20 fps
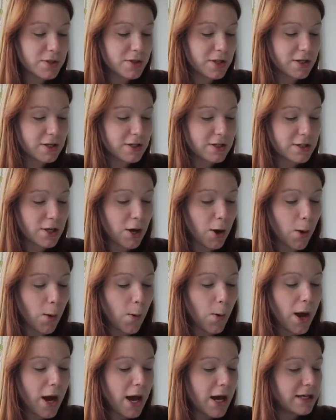
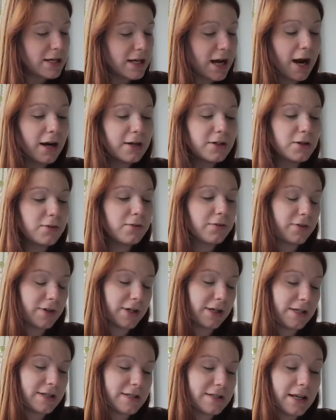So, the art
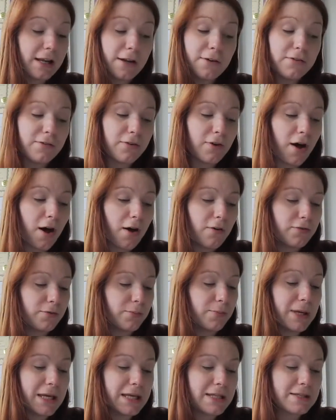of self-love
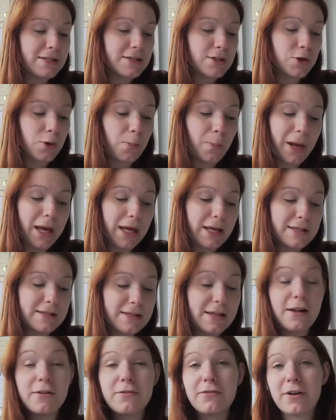means to make
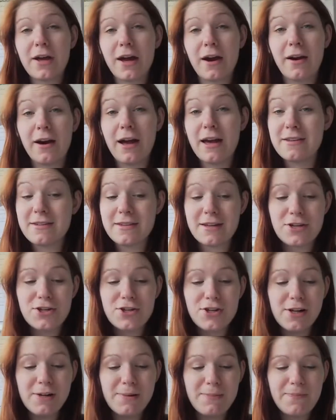self-care
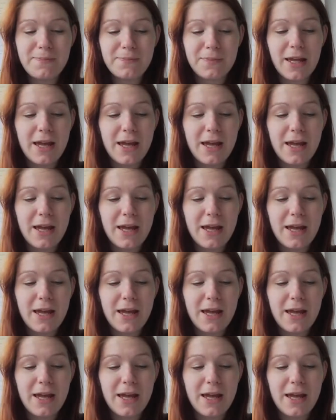essential,